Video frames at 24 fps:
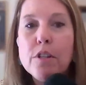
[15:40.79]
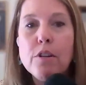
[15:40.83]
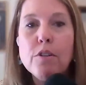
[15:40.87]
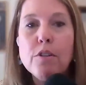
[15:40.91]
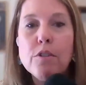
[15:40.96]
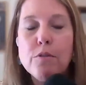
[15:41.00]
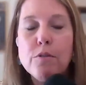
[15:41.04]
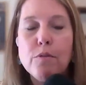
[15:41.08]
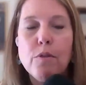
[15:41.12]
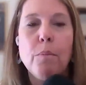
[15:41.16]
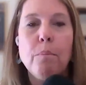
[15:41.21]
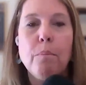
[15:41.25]

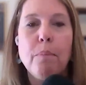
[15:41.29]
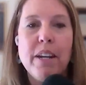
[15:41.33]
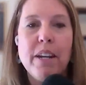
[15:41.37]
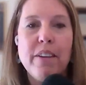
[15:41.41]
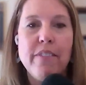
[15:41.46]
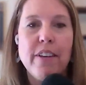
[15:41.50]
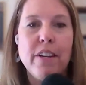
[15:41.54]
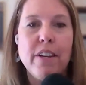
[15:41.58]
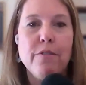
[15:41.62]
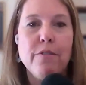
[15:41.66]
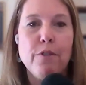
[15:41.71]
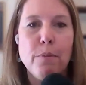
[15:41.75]
useful bit
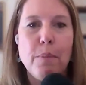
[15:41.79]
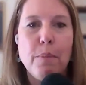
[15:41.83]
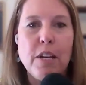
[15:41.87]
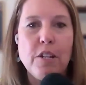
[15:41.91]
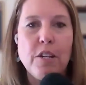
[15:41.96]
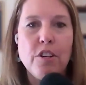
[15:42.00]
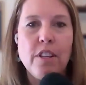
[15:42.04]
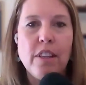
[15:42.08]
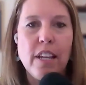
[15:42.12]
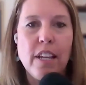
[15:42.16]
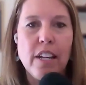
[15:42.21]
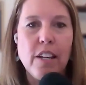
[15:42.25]
of
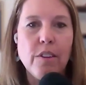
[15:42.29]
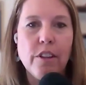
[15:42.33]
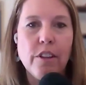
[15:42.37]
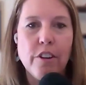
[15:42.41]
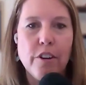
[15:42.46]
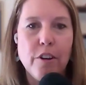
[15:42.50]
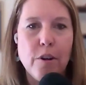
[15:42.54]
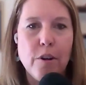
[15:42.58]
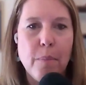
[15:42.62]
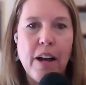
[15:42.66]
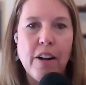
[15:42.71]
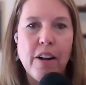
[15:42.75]
information that you
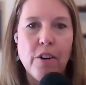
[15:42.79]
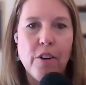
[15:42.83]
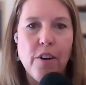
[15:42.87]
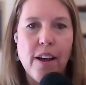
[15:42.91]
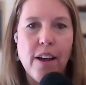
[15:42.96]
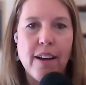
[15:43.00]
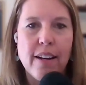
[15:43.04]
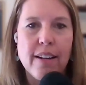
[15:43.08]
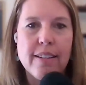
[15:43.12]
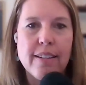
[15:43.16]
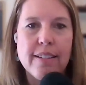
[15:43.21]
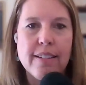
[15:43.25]
learned about
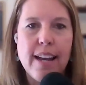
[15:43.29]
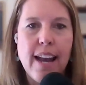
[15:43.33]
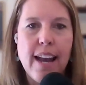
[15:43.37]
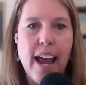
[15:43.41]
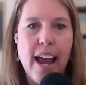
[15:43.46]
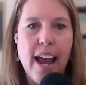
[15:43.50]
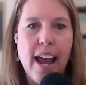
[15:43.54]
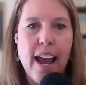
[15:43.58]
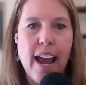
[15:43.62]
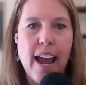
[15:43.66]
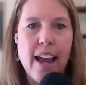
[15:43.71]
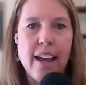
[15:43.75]
credit today?